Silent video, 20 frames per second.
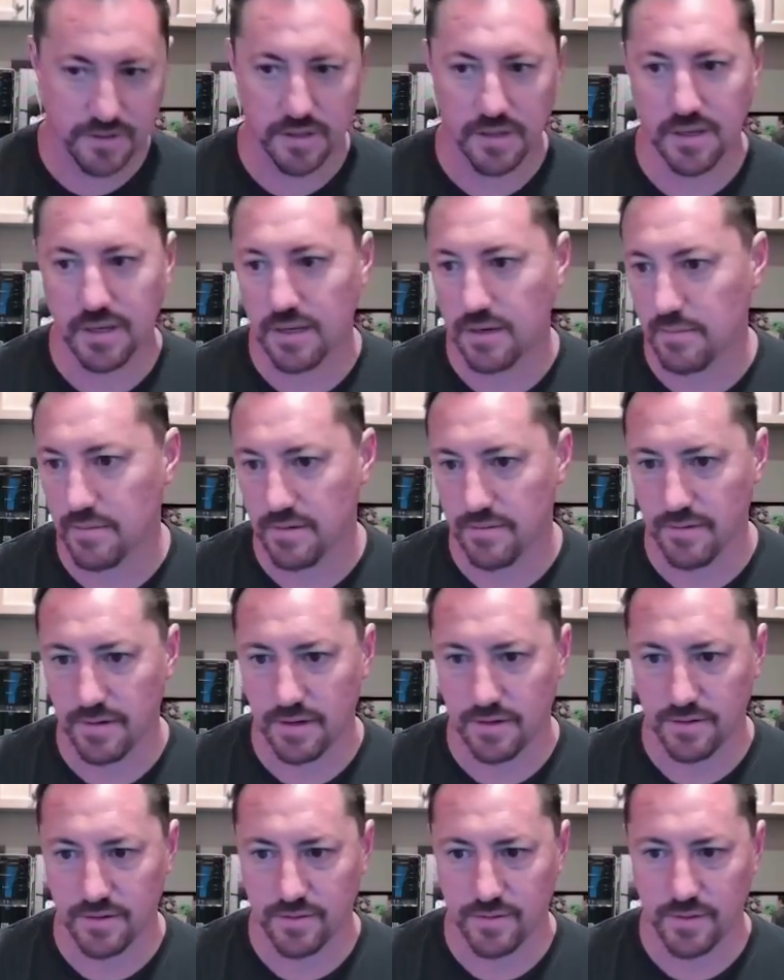you can get them in
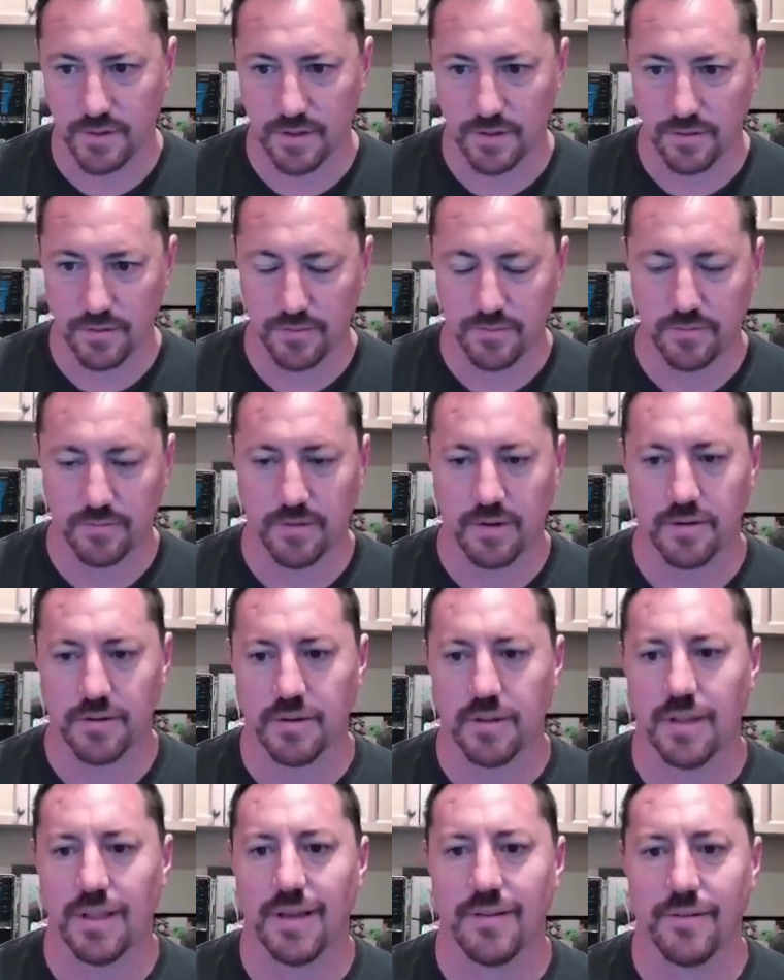round 12, round
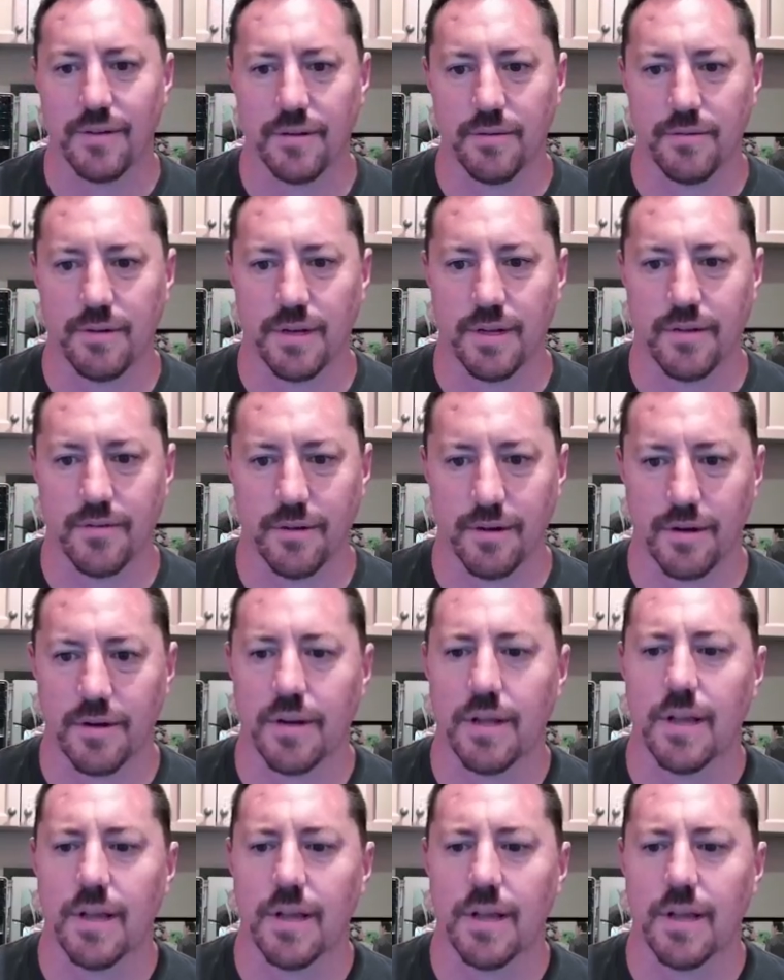11, whatever.